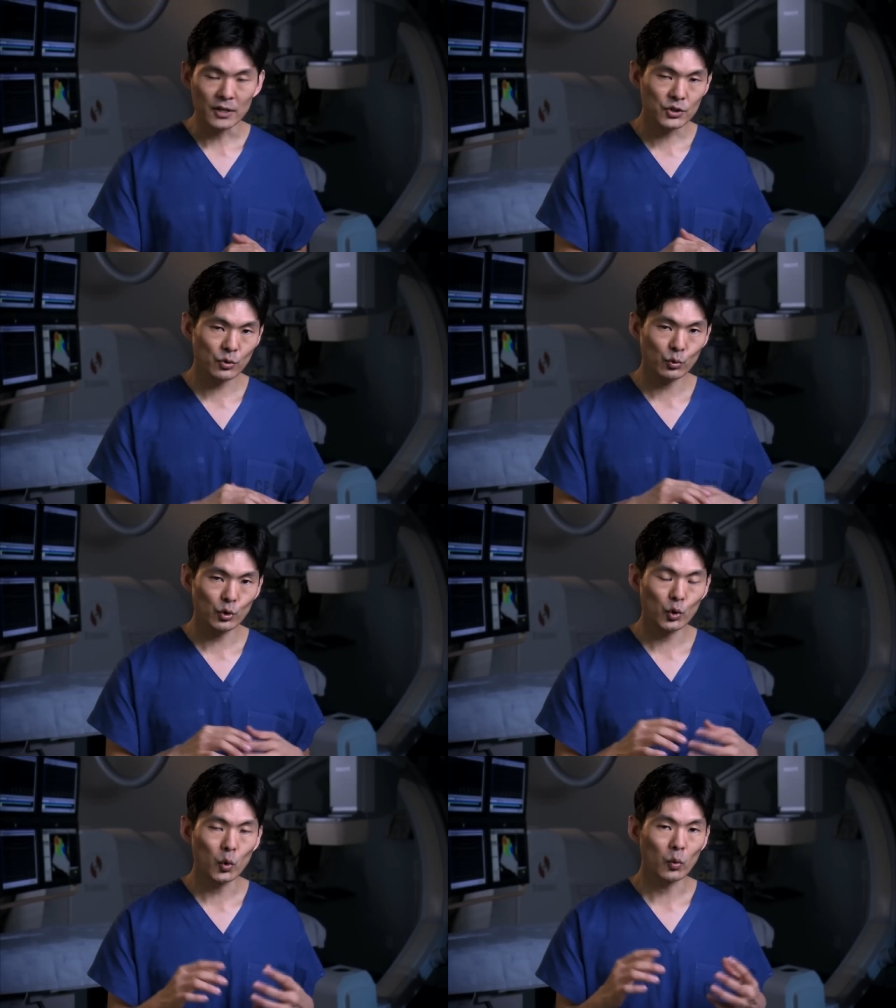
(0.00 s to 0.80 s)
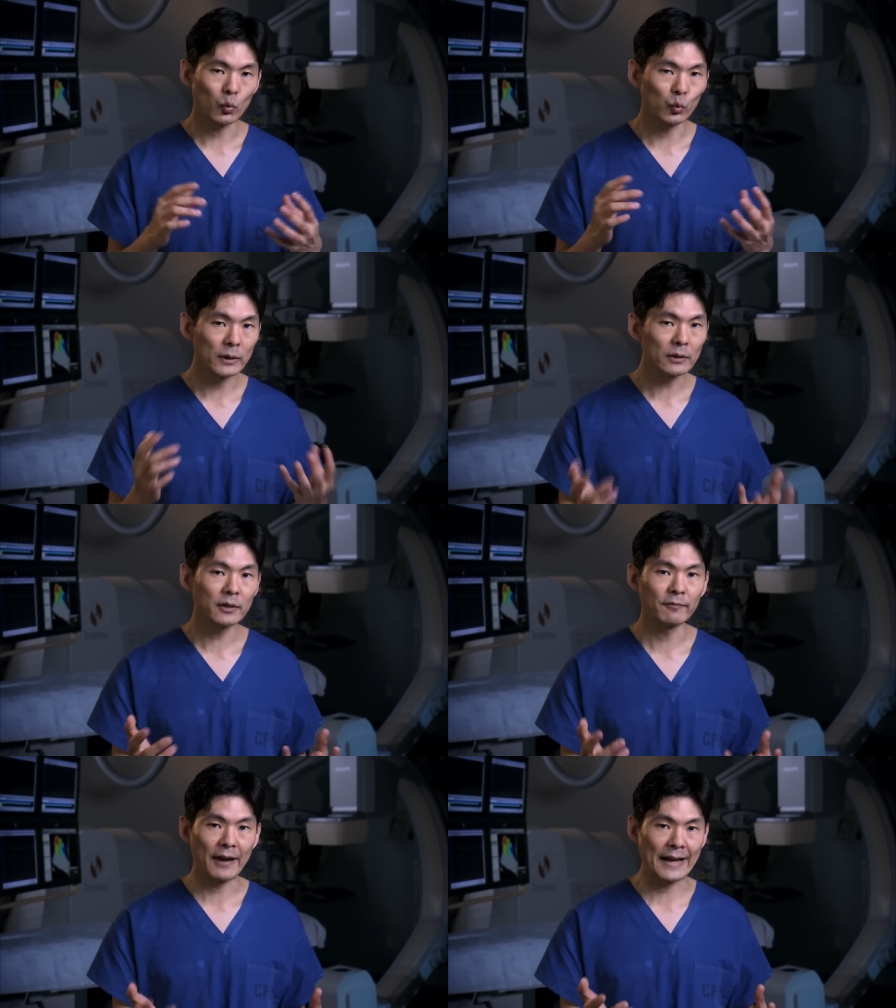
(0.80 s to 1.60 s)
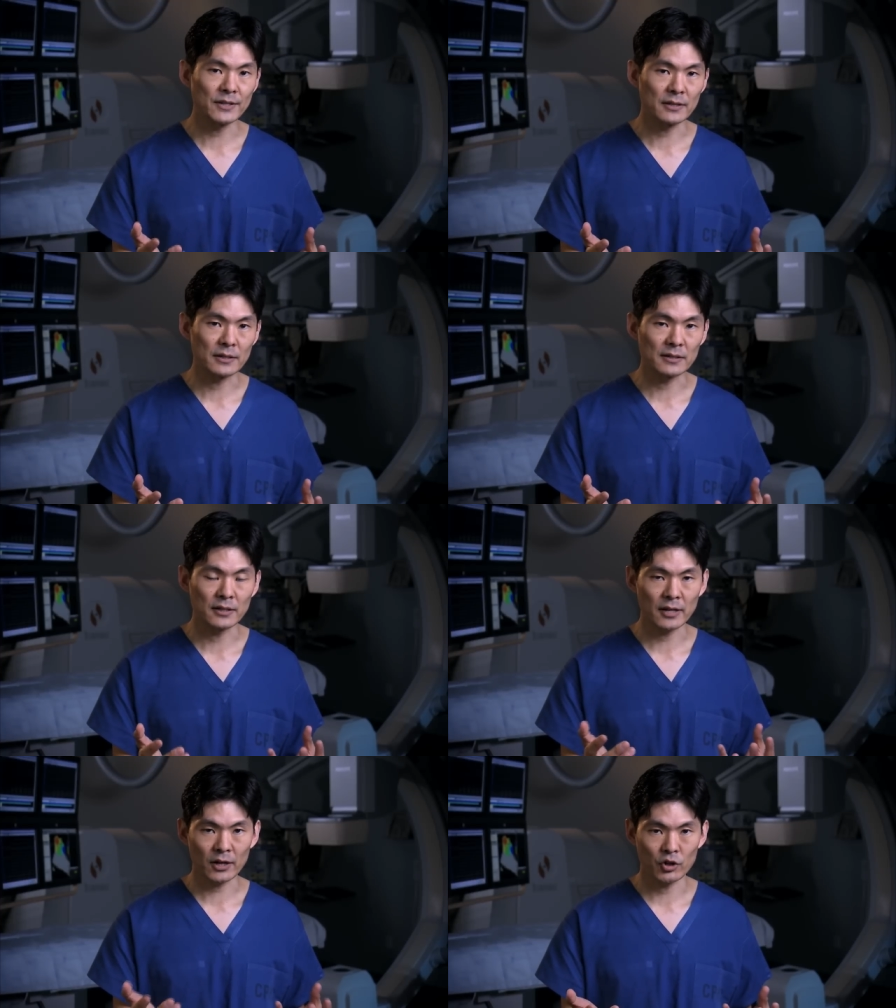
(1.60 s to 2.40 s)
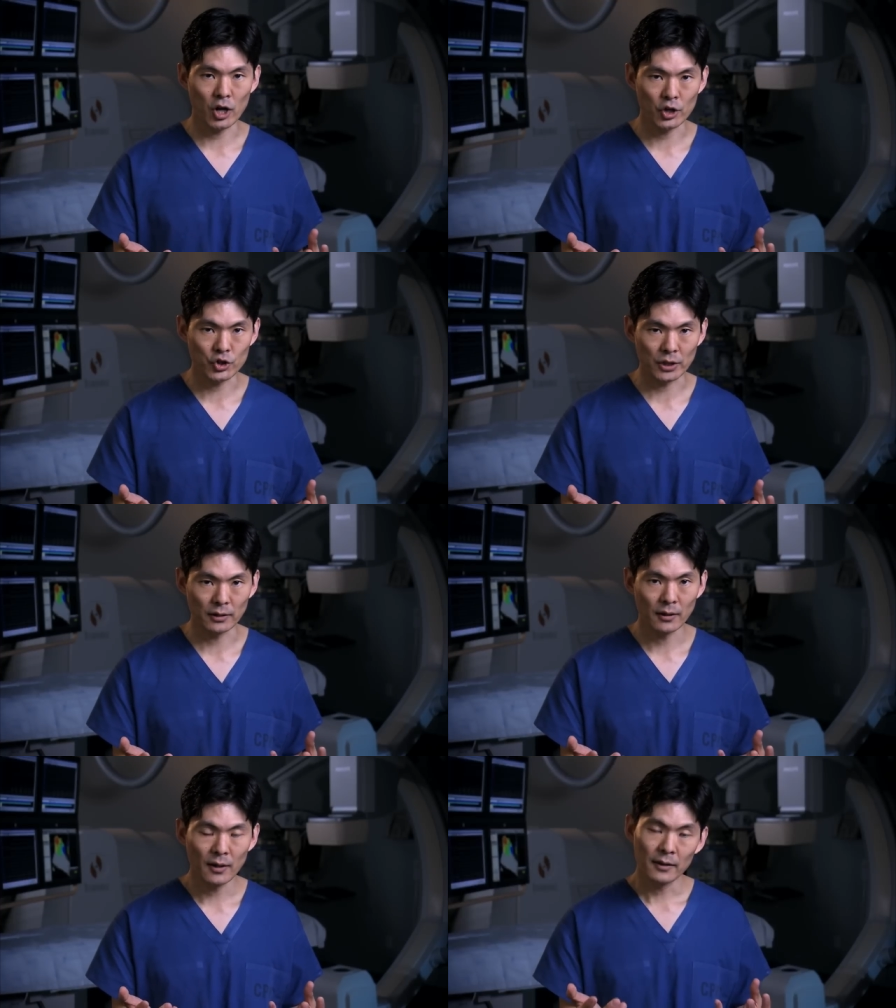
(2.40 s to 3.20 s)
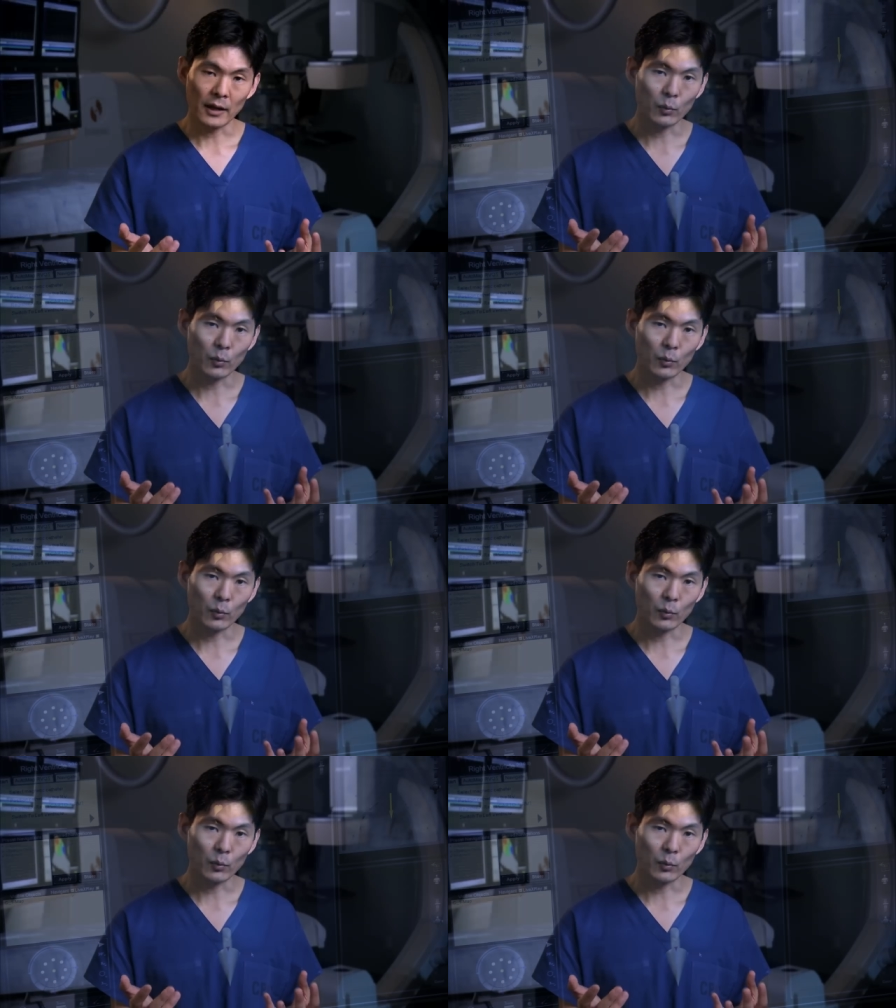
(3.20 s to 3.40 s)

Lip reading: is through real advances in technology that